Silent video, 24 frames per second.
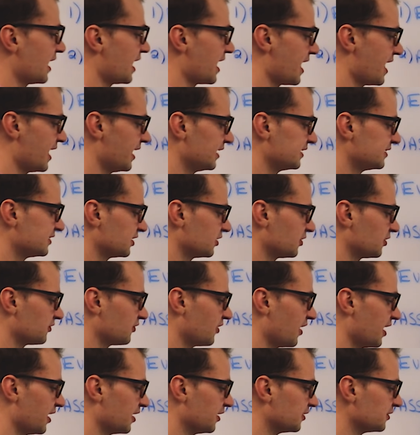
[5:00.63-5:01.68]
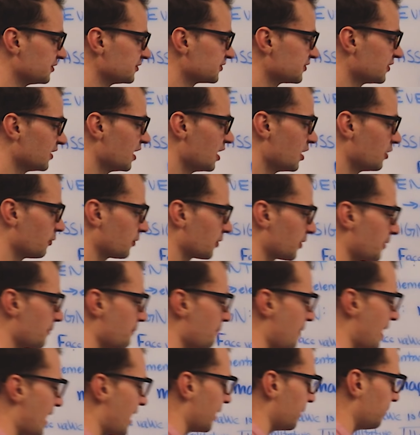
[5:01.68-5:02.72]
a heads and a tails, we're going to
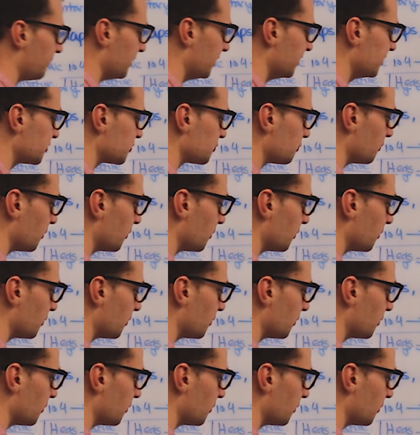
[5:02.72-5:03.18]
map each